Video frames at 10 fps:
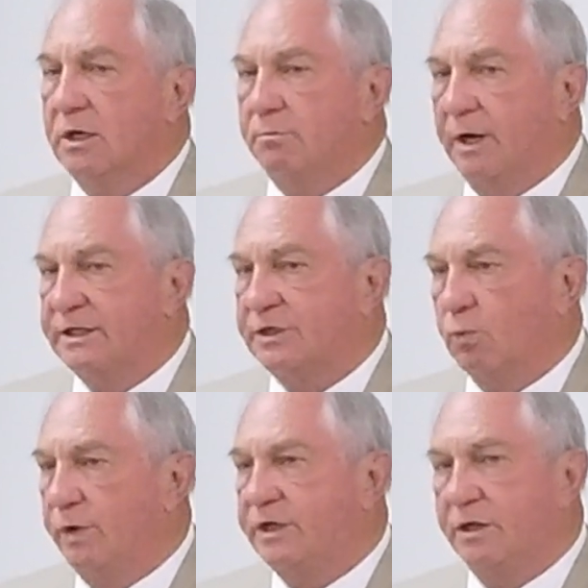But
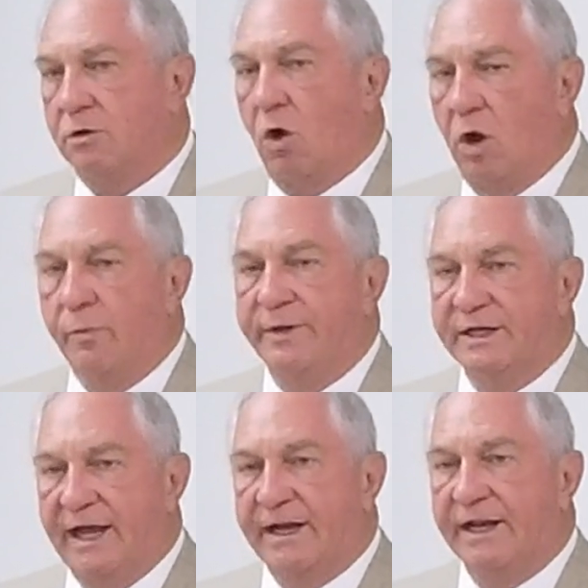we could all be
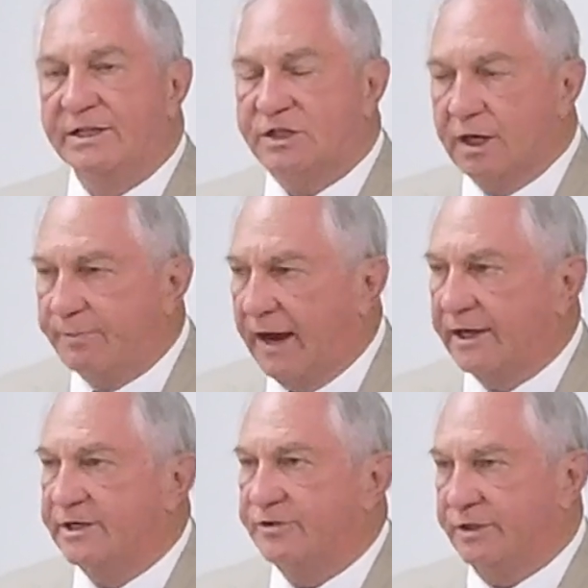dead and slip
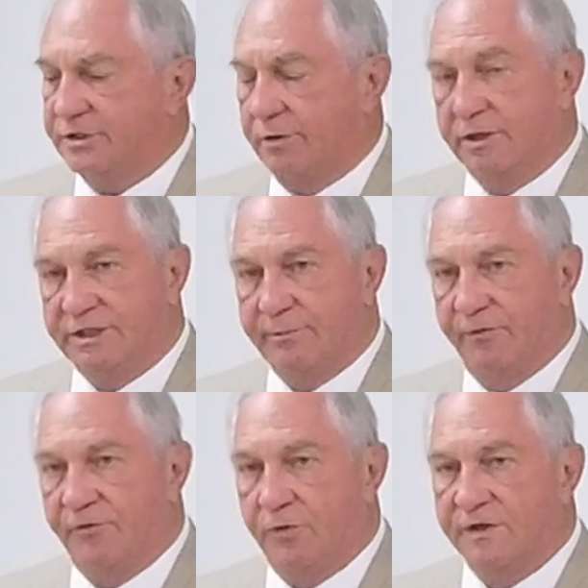out into eternity
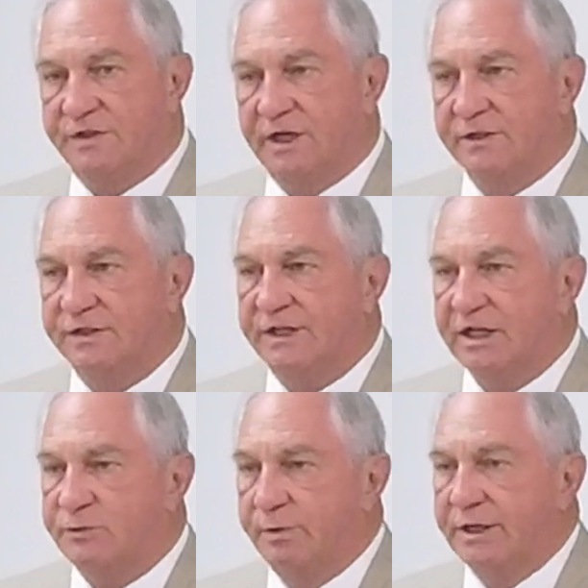before the sun
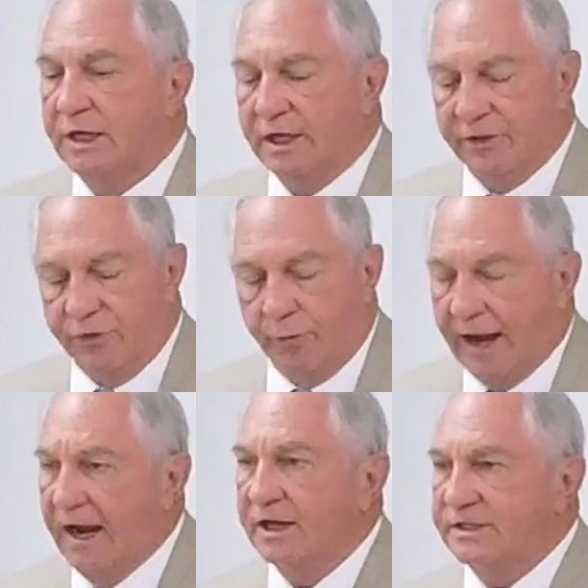sets. But the
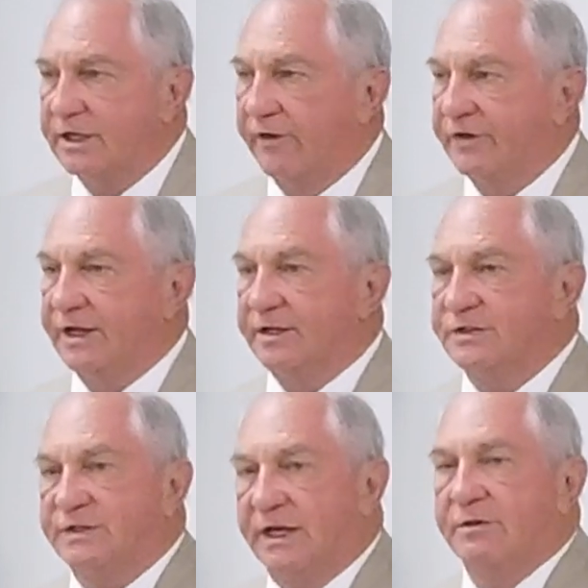reality of it
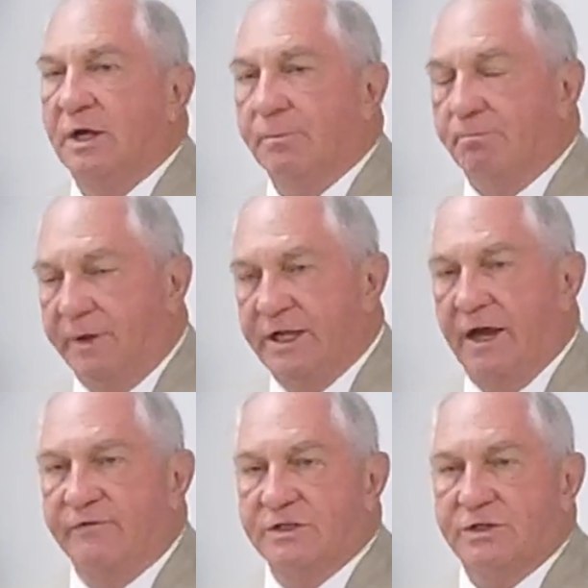is that many
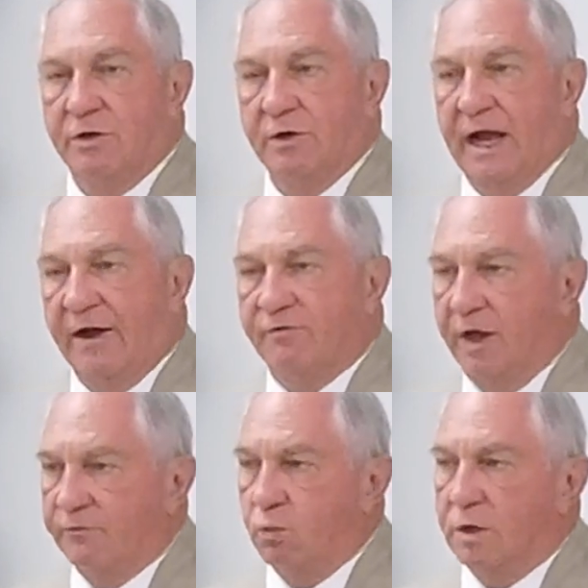of us are, have
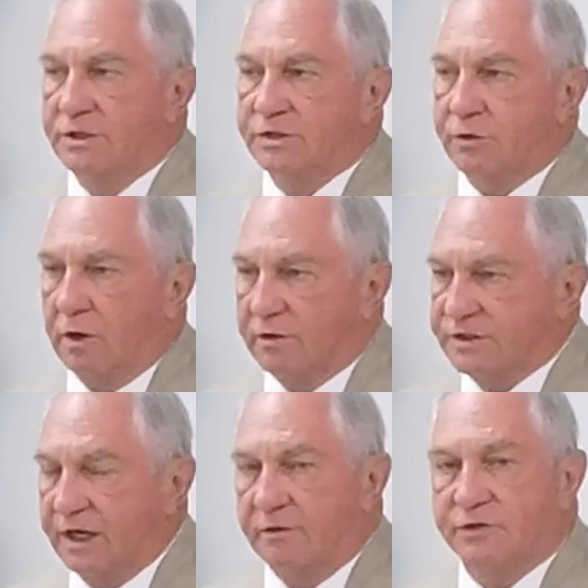loved ones or
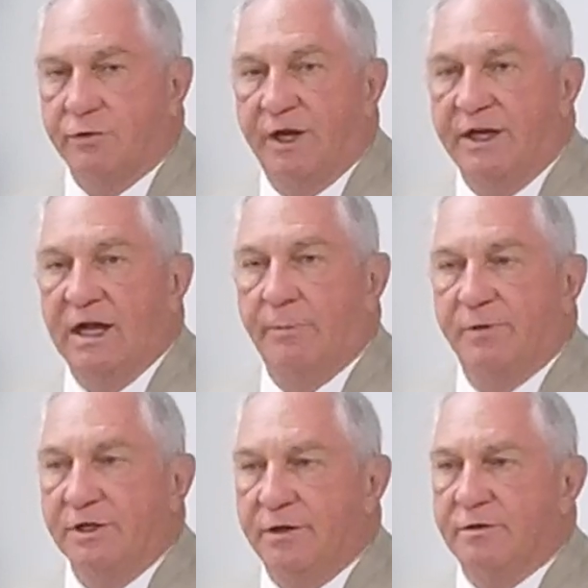ourselves are getting up
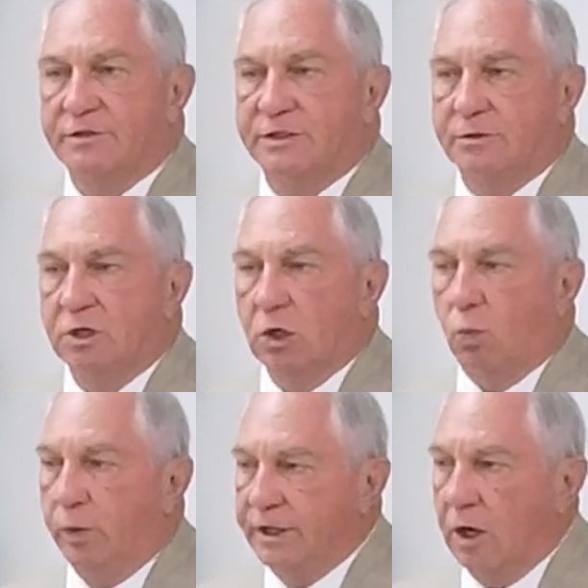in years, and
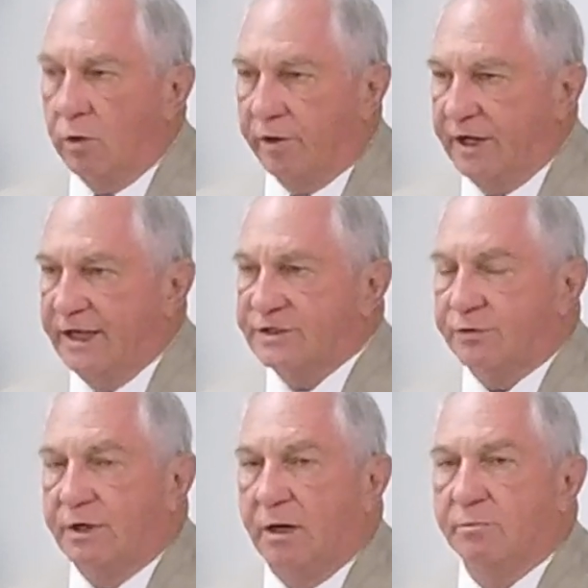we know our days
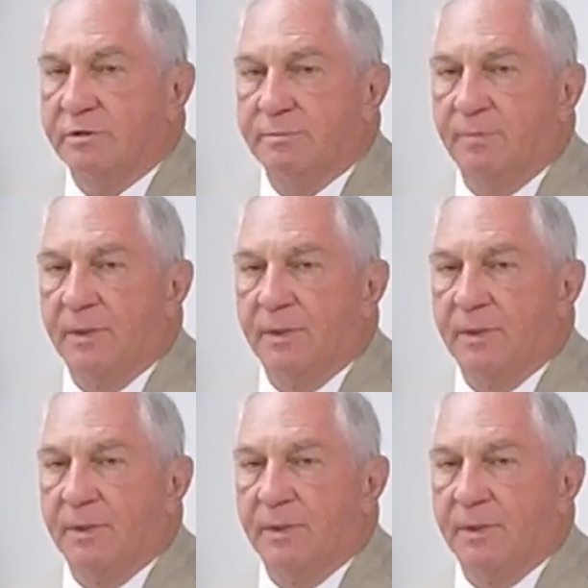are numbered.